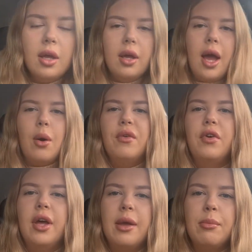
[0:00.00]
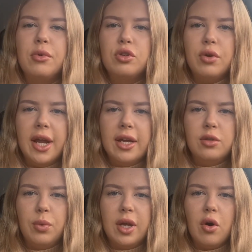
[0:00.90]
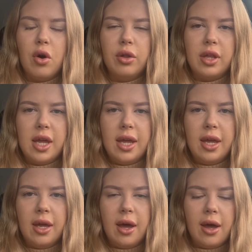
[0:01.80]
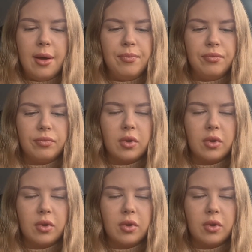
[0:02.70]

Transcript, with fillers: However, in Madrid, we got the um,